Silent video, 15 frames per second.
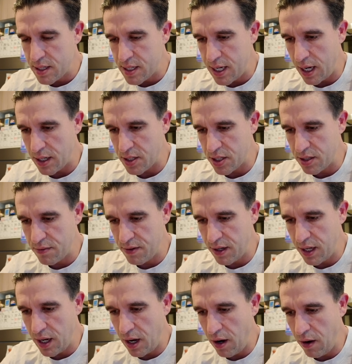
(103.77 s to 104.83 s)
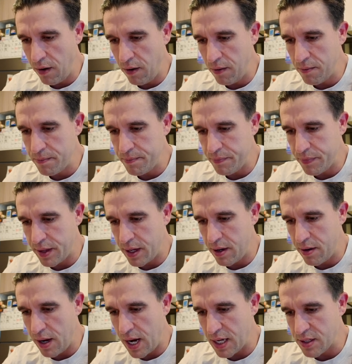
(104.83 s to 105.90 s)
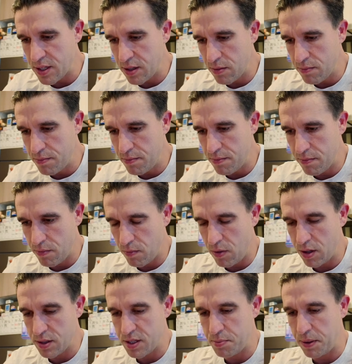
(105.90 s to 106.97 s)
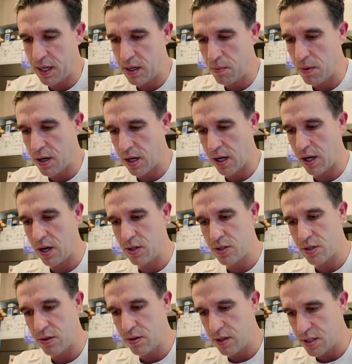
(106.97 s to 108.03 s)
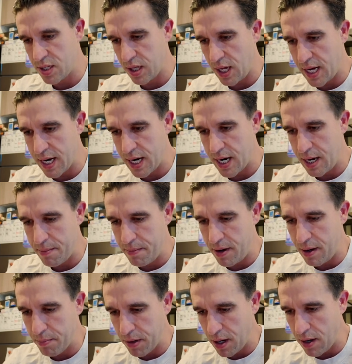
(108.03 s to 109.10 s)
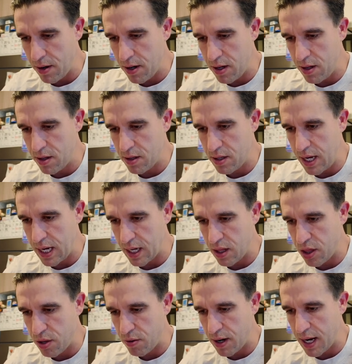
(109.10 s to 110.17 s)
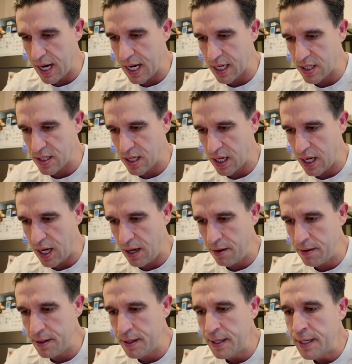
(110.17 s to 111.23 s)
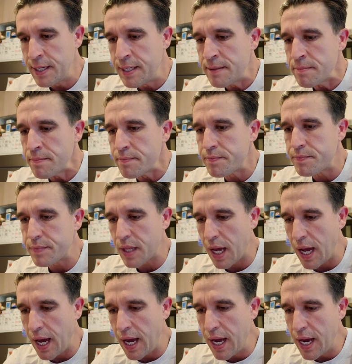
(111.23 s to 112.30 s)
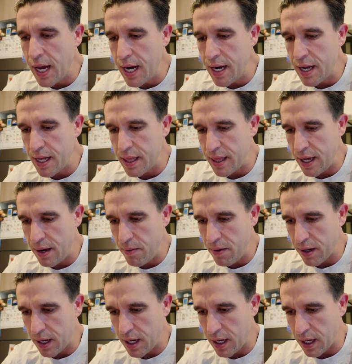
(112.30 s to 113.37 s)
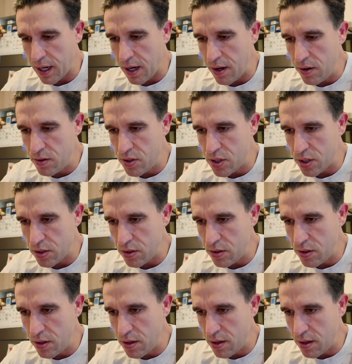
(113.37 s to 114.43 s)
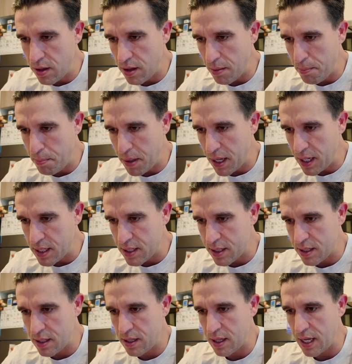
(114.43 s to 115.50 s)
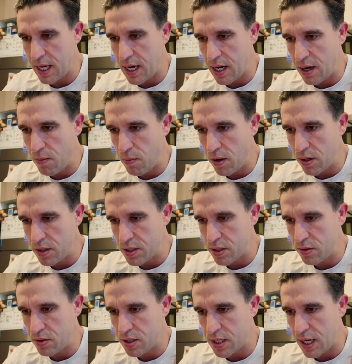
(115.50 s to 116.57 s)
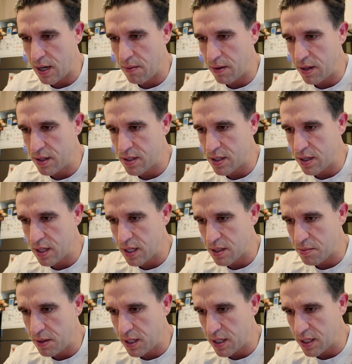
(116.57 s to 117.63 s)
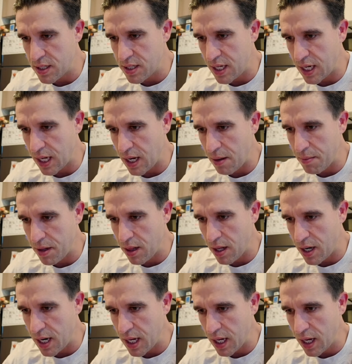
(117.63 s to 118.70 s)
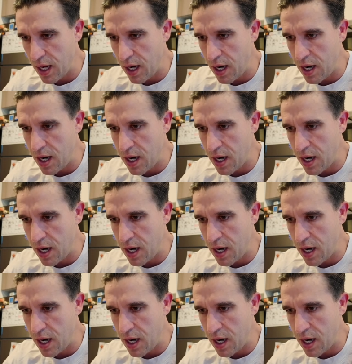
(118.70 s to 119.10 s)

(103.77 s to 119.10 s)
touch the video, it asks you what speed you want to go to, slide it up. I'm going to 3x here, and then we're going to go to the bit that I want to start with. So that's me just setting up and lighting it.